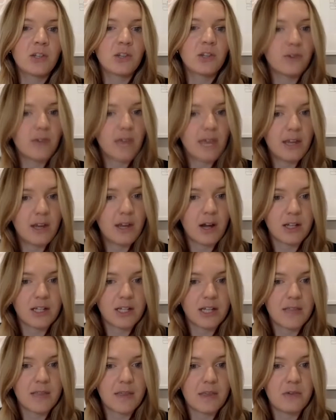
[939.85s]
create
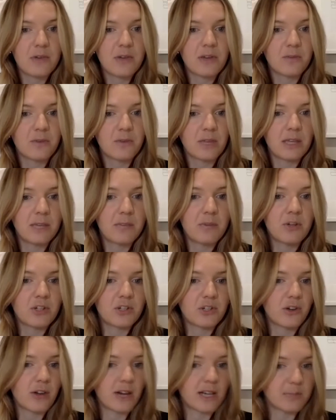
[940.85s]
content that you can really push
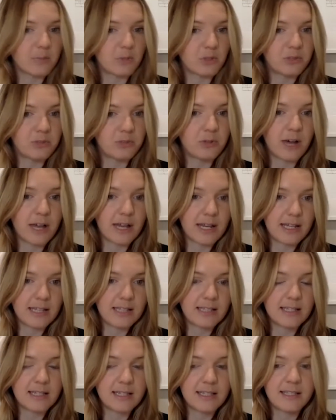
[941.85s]
across multiple
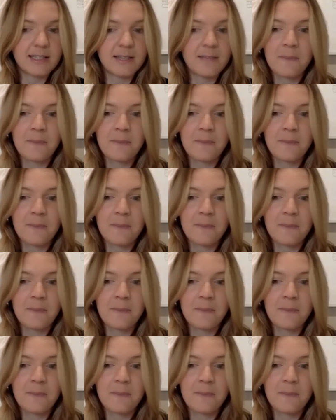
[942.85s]
audiences.